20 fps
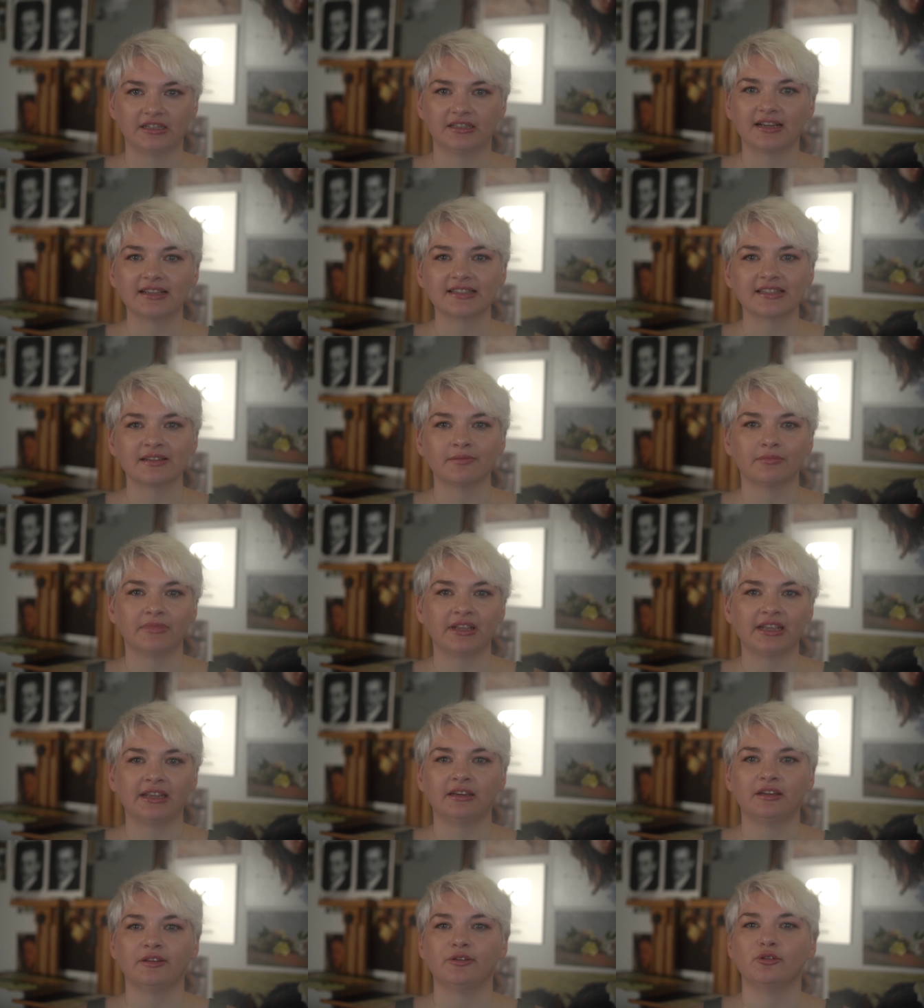doesn't
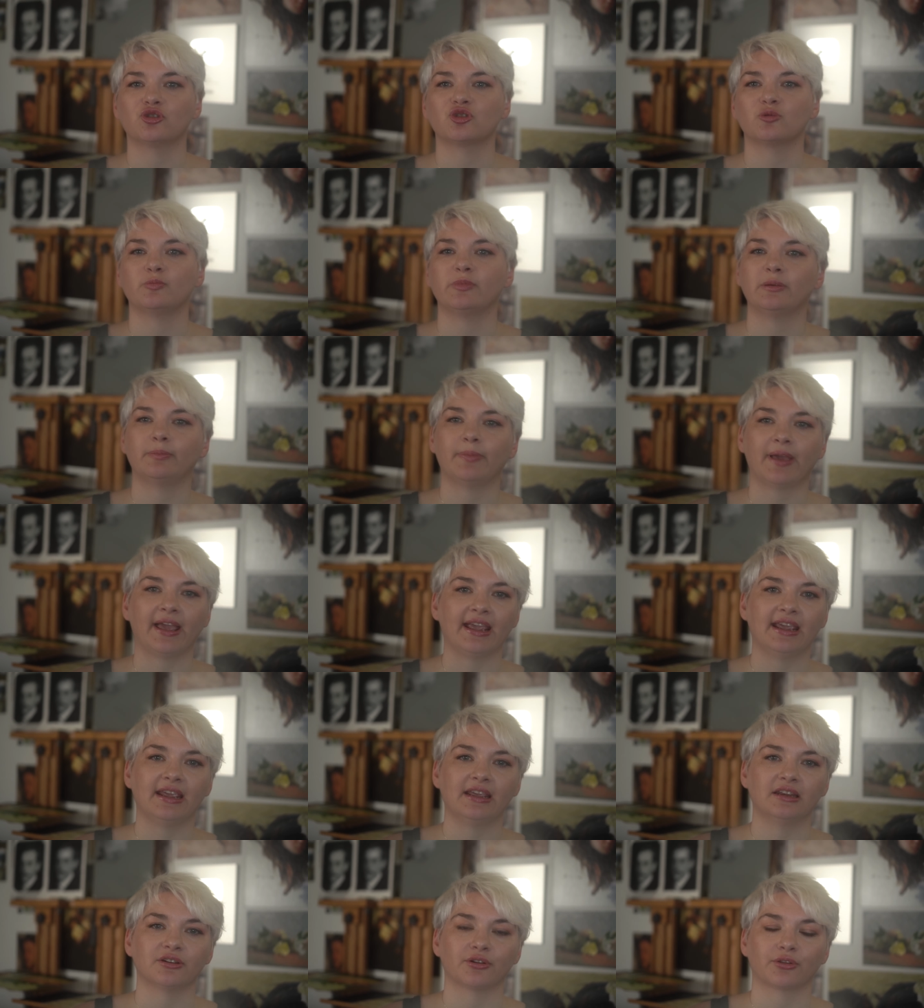mean you should be
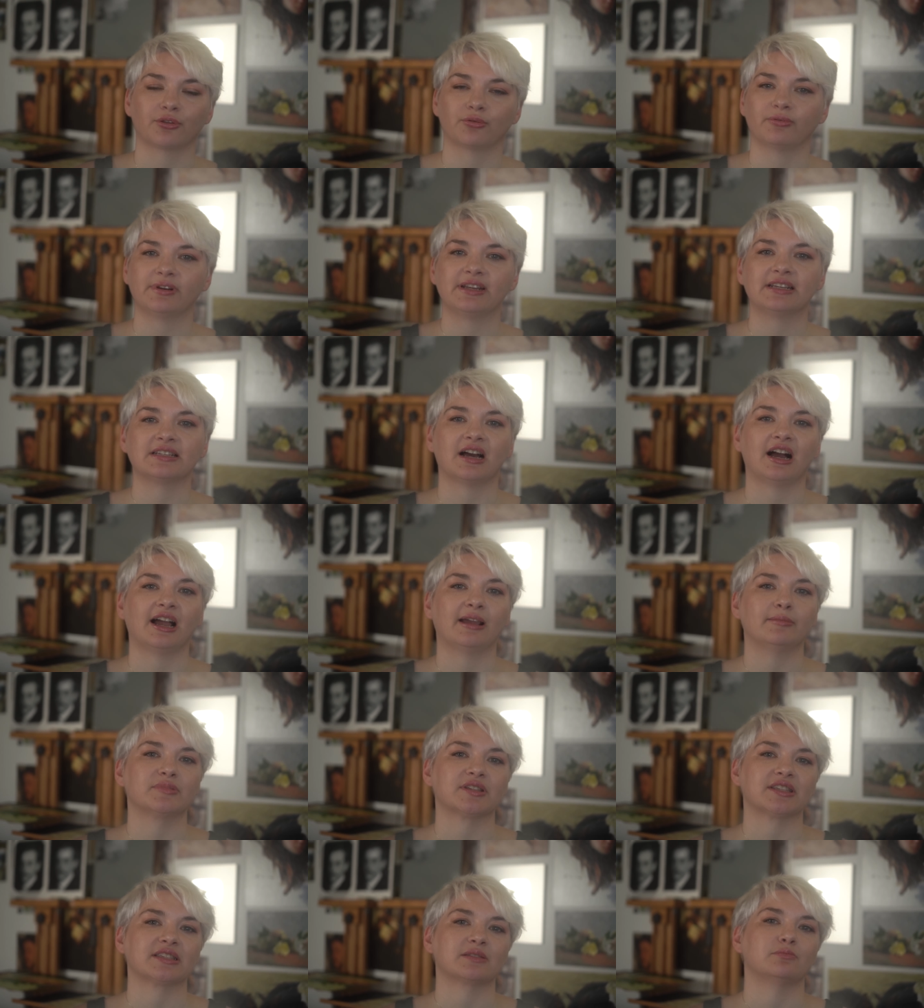paid three
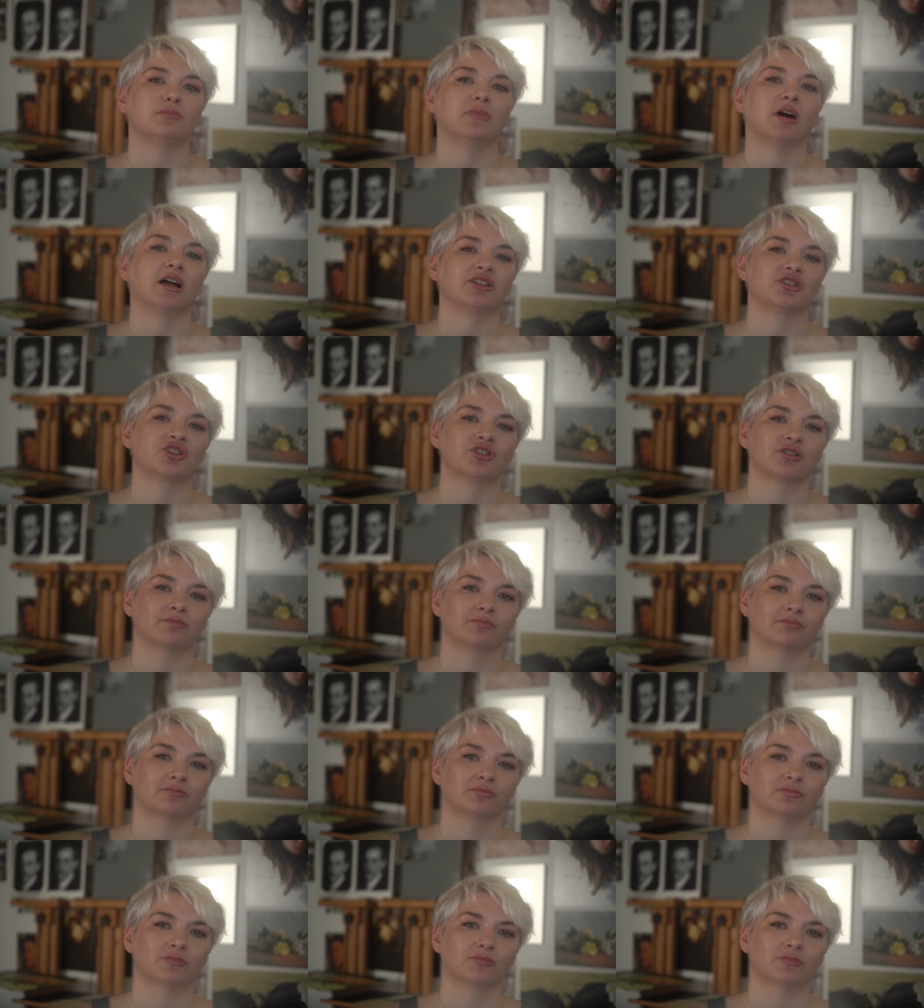times as much,